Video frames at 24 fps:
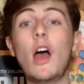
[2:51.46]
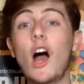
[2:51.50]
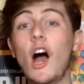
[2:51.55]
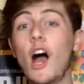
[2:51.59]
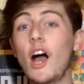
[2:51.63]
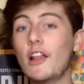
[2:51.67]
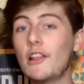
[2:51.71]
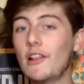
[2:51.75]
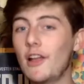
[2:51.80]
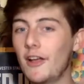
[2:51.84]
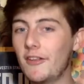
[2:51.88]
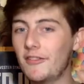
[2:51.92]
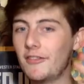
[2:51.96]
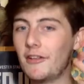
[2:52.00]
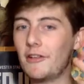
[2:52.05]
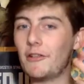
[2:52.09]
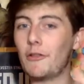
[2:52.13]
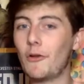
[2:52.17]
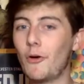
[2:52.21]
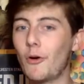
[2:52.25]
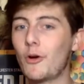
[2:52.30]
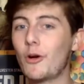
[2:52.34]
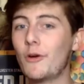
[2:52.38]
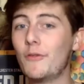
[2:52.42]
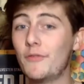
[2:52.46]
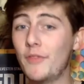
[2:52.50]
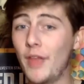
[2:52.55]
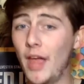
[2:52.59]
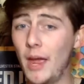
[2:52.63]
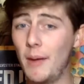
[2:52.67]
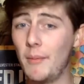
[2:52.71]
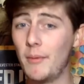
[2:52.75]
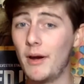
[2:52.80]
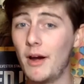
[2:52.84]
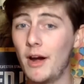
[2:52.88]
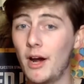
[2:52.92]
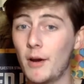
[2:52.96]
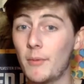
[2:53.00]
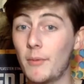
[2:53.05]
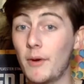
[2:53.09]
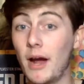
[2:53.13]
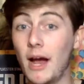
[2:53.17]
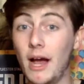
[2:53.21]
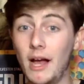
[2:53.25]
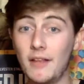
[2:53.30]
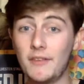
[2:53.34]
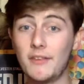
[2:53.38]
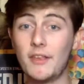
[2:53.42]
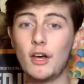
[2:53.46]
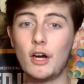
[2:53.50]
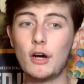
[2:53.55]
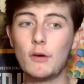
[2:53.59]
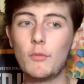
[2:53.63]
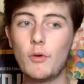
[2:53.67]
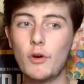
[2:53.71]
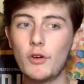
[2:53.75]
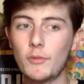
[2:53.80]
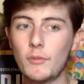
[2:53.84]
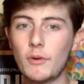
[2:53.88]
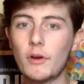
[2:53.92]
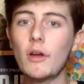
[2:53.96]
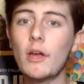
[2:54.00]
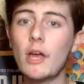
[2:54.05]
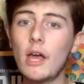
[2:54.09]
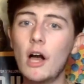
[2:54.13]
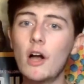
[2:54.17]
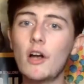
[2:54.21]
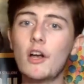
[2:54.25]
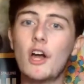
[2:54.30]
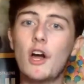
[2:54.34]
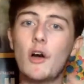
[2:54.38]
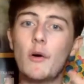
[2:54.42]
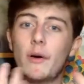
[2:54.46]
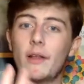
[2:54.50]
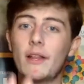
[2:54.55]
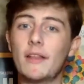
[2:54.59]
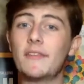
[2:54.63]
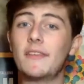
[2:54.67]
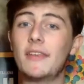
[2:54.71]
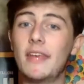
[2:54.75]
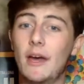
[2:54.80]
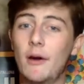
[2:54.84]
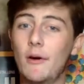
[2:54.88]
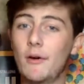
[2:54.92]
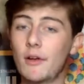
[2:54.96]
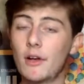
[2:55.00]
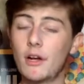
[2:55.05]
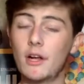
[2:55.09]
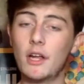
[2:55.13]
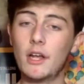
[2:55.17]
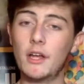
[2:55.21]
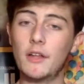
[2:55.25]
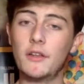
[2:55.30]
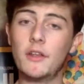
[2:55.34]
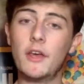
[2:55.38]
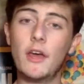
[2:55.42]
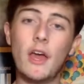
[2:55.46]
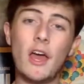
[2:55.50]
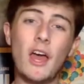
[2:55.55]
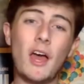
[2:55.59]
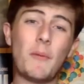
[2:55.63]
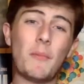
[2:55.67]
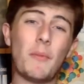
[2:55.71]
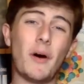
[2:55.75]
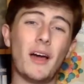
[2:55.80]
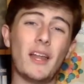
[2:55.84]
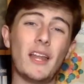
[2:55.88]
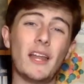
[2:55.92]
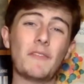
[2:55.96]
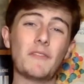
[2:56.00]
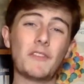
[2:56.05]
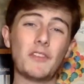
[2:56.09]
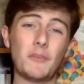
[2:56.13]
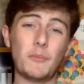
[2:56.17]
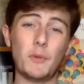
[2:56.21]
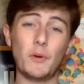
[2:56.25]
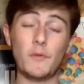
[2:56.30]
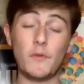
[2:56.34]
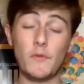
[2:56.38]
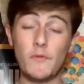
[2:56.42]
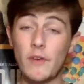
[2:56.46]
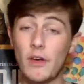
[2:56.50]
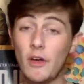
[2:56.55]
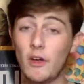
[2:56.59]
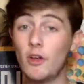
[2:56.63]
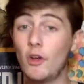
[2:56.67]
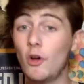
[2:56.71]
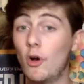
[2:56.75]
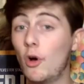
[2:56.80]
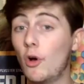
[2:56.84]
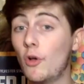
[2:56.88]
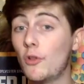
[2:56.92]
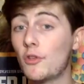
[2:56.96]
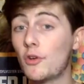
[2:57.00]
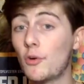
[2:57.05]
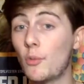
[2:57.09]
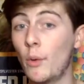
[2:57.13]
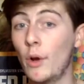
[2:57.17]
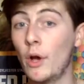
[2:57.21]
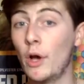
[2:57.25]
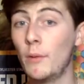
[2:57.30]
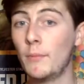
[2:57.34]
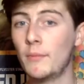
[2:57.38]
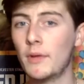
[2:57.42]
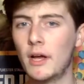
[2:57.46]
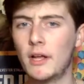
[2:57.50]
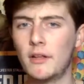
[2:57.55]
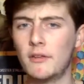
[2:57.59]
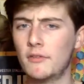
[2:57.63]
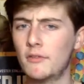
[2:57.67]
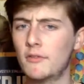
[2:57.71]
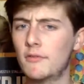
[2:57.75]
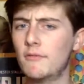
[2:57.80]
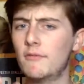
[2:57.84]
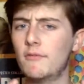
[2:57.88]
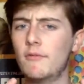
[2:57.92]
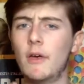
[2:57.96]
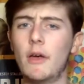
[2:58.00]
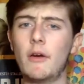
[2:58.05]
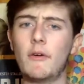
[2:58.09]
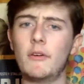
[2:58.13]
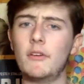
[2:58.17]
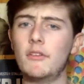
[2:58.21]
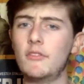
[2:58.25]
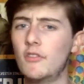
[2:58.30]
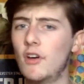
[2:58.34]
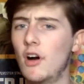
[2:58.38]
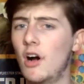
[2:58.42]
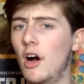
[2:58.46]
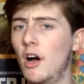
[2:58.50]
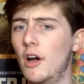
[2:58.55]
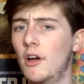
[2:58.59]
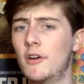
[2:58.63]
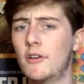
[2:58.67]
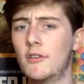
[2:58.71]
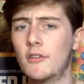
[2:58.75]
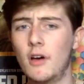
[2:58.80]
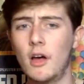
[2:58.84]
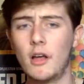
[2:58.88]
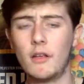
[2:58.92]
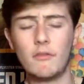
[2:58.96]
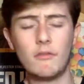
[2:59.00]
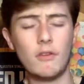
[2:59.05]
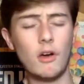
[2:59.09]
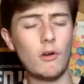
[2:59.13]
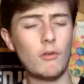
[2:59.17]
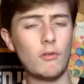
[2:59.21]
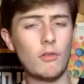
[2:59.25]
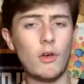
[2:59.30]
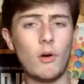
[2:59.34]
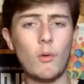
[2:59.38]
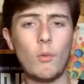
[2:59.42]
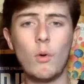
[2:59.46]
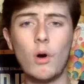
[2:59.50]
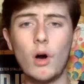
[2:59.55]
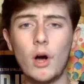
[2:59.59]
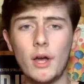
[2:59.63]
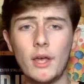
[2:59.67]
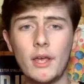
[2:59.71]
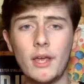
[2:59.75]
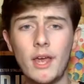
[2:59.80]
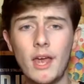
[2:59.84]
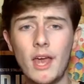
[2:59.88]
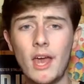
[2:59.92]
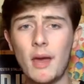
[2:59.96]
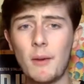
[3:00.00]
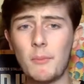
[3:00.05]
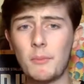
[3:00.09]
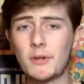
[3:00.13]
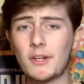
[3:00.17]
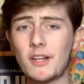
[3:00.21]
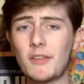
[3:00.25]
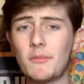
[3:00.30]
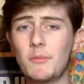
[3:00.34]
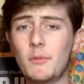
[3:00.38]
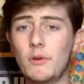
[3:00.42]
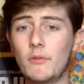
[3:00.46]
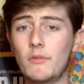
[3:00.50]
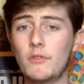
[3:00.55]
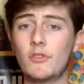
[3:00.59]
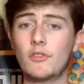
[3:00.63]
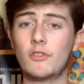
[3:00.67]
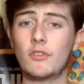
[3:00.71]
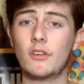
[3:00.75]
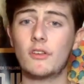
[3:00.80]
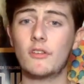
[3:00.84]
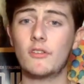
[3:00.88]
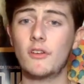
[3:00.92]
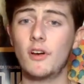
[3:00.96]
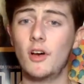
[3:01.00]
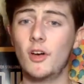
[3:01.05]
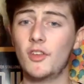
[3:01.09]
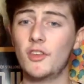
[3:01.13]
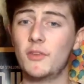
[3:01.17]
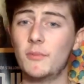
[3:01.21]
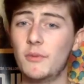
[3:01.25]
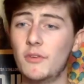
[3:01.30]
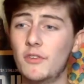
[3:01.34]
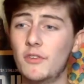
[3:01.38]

I like the look of David Harbour as Hellboy. So okay, I'll go and see how I got on. But I left this movie very underwhelmed and just very tired. I don't know why, but this movie just exhausted me